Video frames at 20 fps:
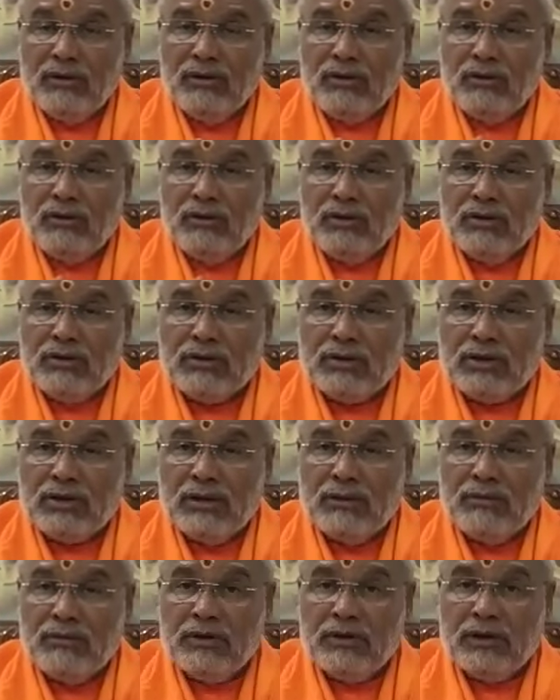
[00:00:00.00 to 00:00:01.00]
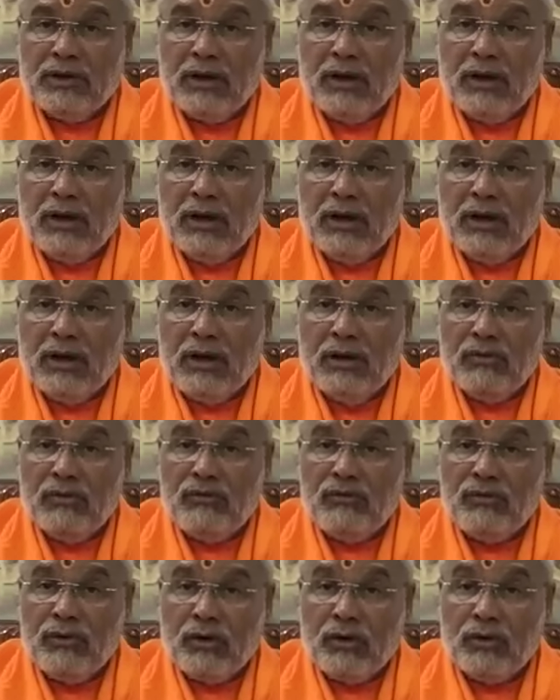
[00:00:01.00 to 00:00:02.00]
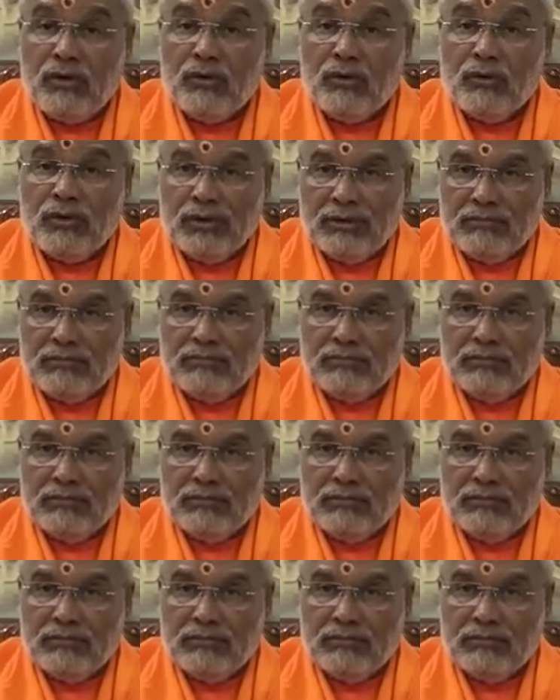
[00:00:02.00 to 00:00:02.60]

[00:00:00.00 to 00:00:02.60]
you discover a love for duty.